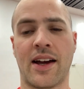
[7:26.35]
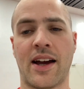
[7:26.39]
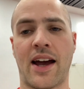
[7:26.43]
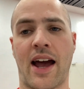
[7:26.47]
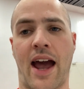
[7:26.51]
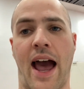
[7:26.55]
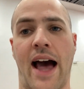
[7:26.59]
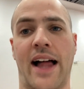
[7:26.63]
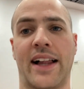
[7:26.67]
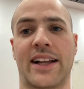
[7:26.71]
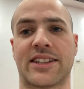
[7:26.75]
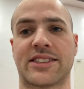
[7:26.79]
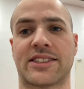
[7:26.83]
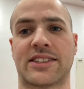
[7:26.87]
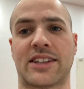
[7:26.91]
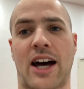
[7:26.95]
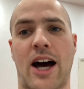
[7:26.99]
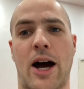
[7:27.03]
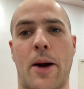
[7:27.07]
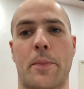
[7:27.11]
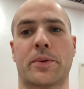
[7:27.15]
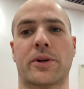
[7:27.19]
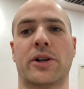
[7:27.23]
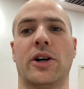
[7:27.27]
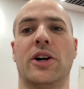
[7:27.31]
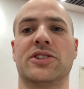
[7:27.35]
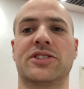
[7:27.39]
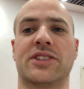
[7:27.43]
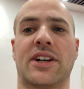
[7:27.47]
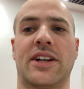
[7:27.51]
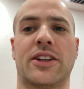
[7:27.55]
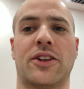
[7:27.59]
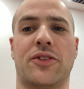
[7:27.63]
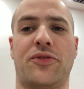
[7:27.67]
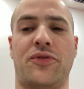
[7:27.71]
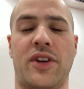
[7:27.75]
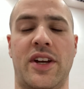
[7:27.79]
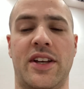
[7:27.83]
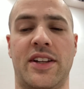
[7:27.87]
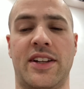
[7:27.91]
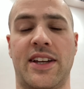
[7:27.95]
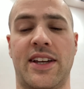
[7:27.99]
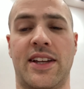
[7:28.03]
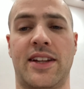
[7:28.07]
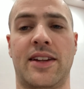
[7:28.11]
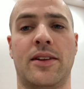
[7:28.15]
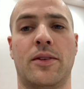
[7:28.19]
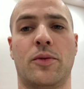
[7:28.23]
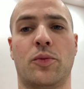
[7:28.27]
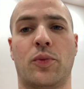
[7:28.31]
Alex Toprell's
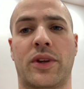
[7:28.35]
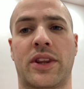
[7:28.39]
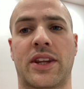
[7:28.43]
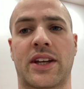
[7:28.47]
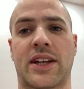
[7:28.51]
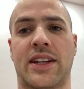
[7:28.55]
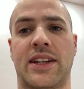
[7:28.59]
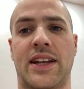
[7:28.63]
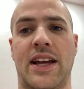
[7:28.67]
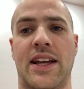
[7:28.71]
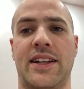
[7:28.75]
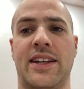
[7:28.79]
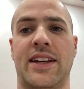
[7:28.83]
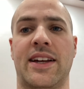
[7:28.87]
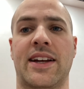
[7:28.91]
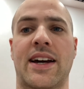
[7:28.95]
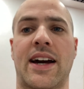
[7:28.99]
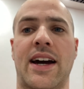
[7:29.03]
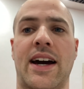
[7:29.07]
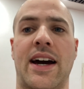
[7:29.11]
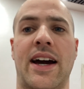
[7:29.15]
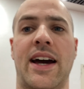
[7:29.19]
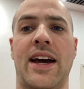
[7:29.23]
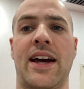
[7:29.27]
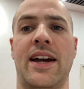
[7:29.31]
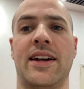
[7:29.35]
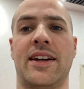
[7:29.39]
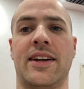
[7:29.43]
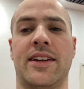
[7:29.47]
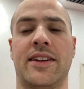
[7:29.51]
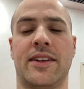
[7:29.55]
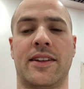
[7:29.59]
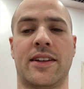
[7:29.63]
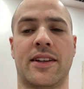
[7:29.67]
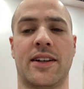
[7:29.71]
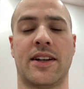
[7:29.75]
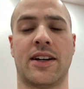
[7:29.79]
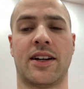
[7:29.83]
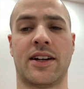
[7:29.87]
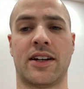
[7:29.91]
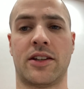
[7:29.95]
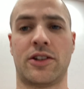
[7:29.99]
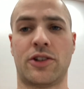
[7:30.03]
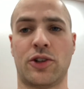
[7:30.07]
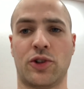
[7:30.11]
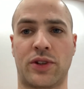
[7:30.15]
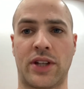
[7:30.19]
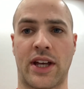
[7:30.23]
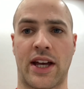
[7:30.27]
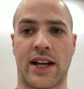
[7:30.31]
undefeated with the Canadian guy in the
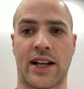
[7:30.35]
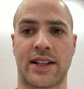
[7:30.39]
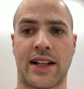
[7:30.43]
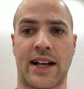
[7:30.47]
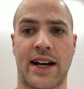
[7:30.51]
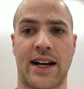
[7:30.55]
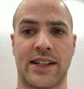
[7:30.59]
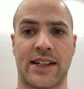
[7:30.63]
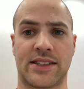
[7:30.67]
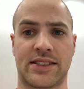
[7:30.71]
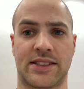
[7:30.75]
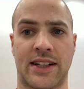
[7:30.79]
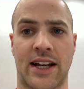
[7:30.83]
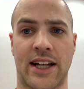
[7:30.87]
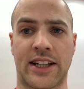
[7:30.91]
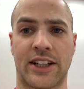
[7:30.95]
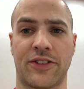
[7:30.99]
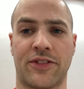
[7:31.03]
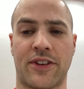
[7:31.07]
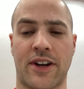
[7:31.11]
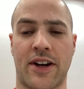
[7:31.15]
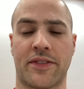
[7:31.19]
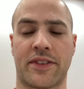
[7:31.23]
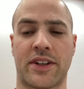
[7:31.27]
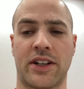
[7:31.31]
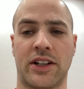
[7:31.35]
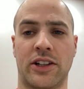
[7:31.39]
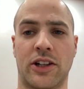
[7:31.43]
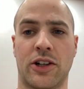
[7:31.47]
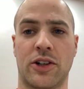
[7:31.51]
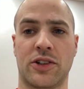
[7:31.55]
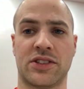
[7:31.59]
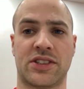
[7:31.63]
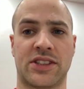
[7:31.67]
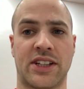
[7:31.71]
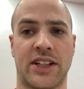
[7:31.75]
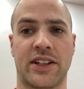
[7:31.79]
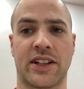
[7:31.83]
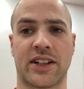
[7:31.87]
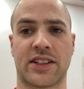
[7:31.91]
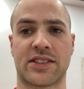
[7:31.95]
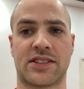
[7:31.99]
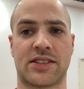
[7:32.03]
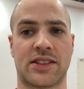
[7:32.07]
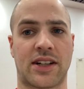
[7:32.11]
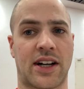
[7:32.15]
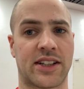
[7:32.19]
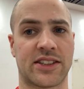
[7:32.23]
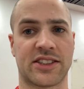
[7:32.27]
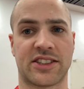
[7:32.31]
210 class, 95 kilos. He
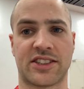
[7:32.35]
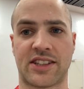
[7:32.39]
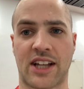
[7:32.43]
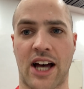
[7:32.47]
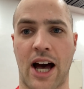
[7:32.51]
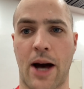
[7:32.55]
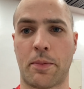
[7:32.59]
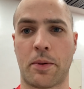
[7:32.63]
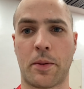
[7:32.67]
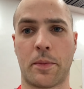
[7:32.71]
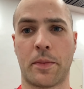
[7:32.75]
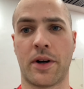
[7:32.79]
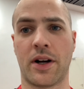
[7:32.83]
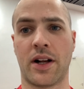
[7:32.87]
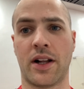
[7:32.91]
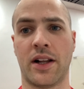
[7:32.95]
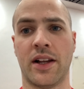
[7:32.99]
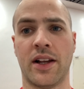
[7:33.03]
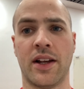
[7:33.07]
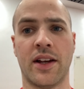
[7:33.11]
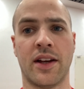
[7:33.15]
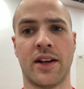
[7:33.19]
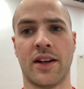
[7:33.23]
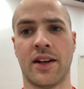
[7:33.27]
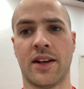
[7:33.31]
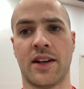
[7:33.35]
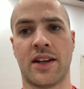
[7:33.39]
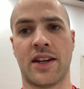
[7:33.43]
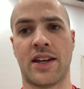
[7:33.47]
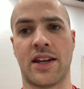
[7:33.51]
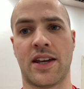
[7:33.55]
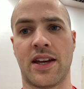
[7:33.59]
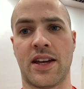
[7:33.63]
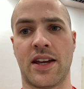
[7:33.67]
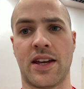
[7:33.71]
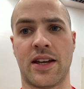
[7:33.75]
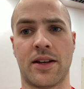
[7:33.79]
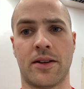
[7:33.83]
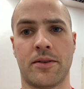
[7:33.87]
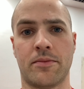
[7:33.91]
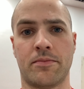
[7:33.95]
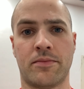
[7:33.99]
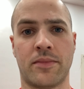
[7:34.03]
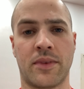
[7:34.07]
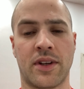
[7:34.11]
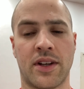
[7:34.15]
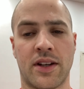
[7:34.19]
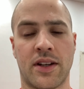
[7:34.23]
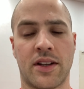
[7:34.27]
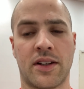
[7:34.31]
looks unstoppable. He
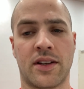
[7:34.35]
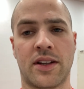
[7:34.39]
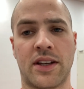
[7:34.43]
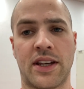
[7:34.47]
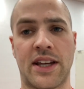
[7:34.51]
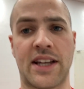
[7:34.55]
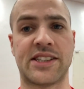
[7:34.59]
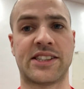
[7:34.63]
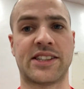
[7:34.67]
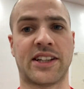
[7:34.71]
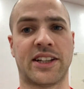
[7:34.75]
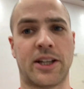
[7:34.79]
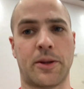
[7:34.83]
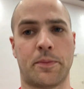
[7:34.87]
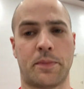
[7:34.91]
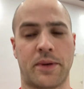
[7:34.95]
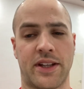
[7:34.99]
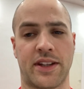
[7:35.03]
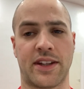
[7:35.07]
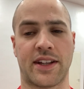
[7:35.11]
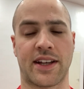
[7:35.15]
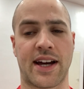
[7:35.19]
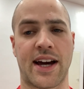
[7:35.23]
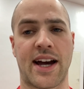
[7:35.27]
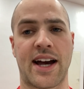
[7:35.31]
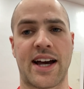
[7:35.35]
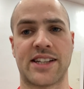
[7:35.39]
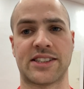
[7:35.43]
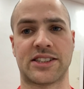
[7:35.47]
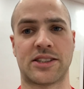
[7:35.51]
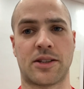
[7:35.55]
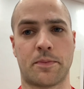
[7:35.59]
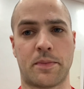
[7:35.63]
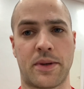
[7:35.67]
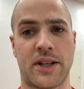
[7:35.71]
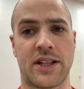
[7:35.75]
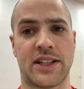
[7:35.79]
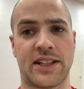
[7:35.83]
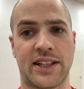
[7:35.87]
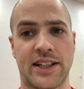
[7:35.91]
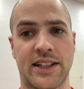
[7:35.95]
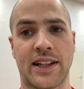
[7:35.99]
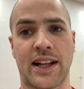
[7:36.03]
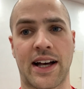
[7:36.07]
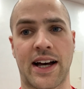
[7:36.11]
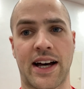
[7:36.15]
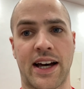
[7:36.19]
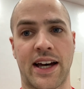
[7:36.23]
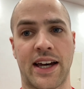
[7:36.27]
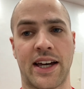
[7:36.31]
easily beat the guys that beat
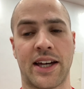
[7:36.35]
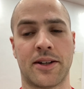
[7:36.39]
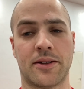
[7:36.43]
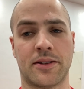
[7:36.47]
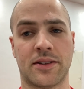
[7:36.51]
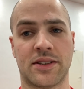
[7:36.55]
Eli